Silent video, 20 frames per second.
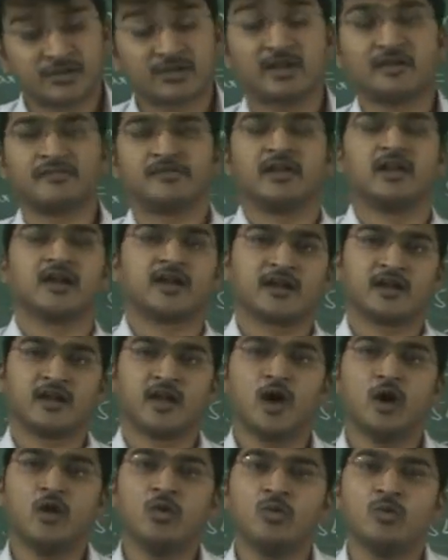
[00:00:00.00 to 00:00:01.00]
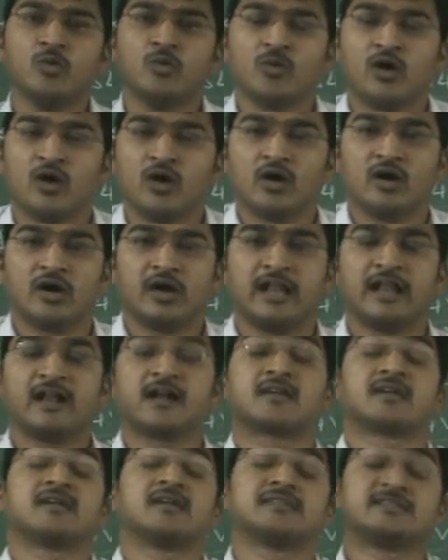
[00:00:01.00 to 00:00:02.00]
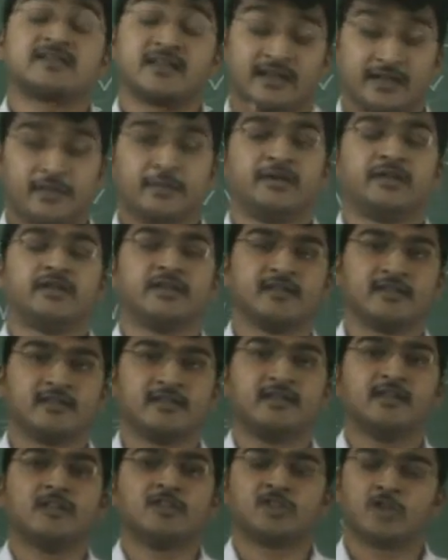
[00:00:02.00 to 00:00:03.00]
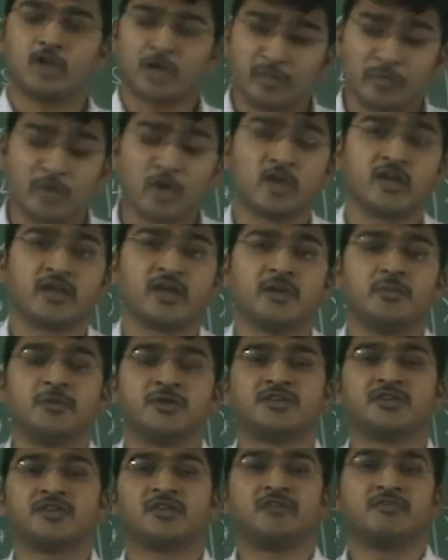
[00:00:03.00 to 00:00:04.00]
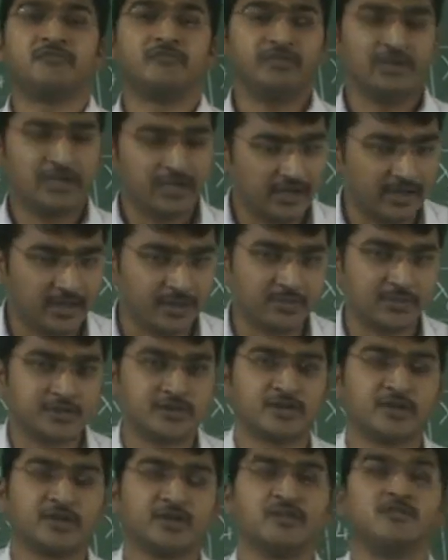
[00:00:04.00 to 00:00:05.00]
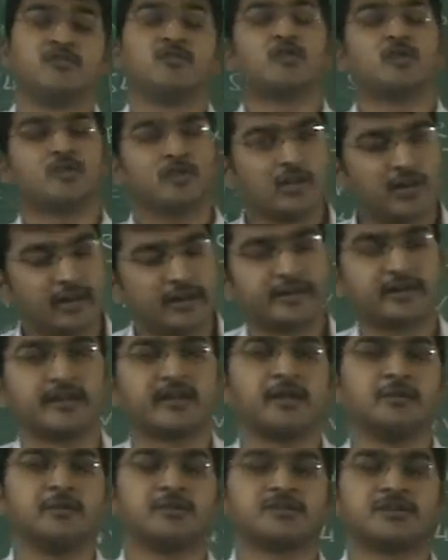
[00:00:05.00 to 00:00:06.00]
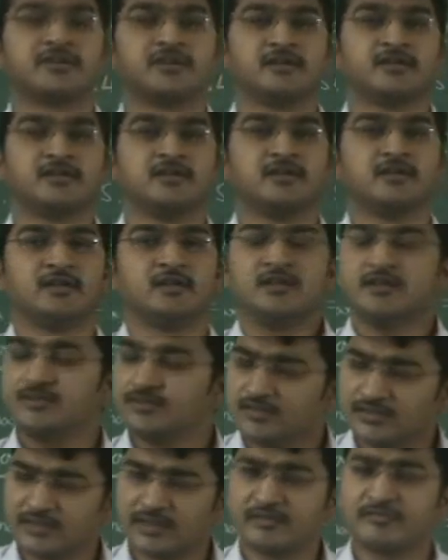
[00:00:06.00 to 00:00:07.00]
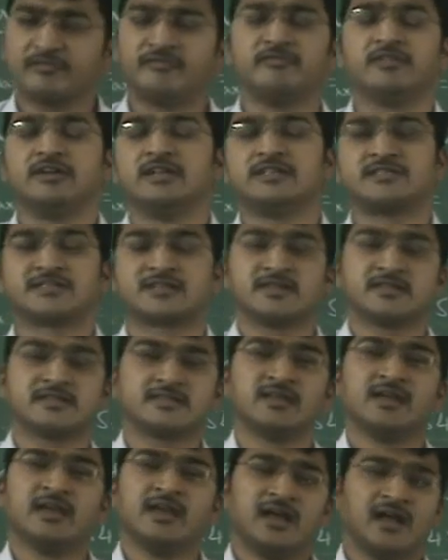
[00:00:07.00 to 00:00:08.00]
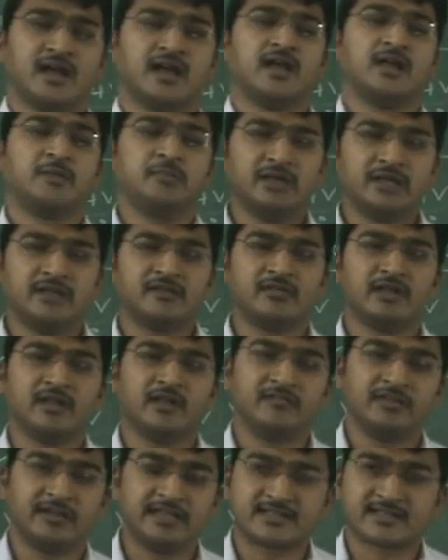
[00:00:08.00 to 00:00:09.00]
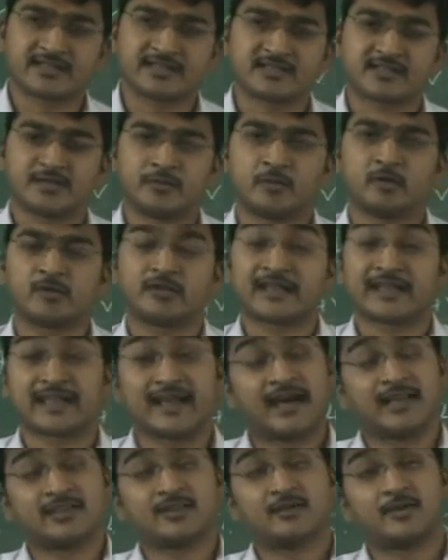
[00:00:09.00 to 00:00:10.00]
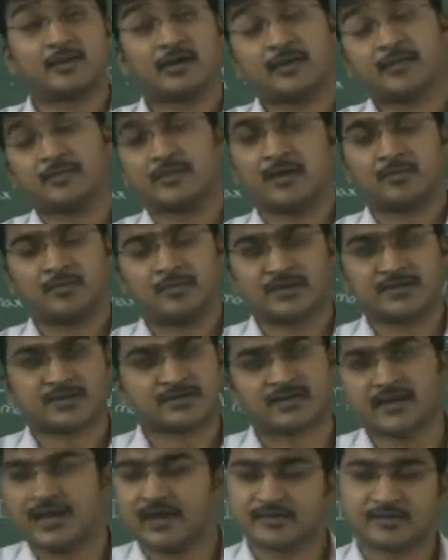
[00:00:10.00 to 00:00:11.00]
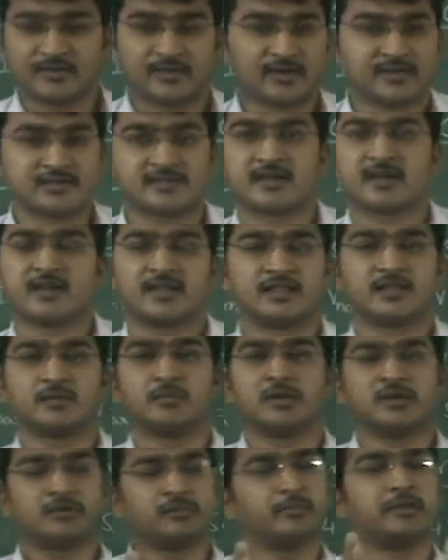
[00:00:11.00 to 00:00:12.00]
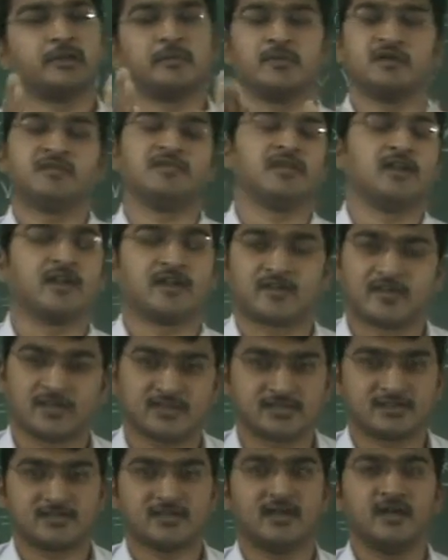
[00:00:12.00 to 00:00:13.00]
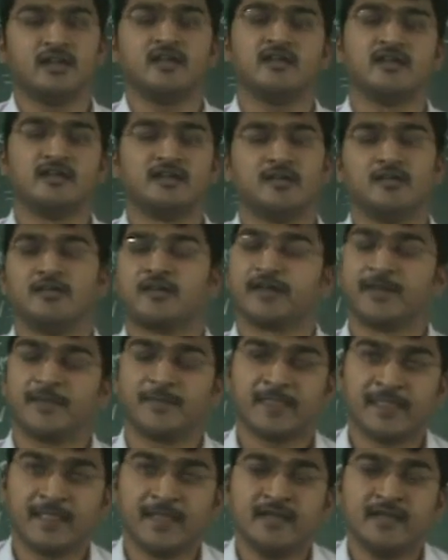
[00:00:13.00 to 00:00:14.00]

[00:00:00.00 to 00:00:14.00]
of electron, how electrons are emitting, thermionic emission, field emission, photoelectric emission. So that we discussed, and meanwhile we discussed about the cathode ray properties. Cathode rays are nothing but beam of electrons. Okay.